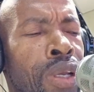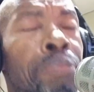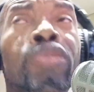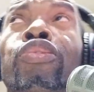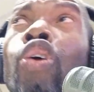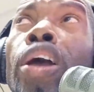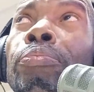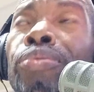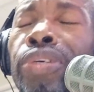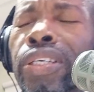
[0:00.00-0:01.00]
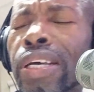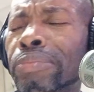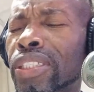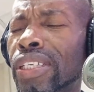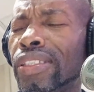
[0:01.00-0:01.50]
Before I pray, let
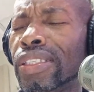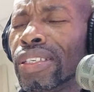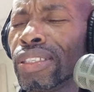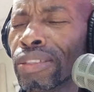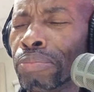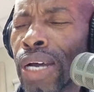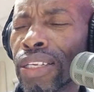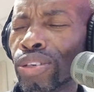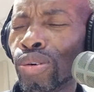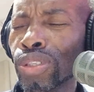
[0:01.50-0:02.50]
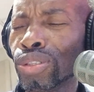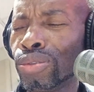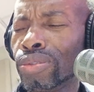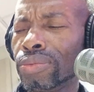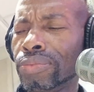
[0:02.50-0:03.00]
me just say this part
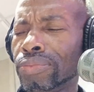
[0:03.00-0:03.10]
also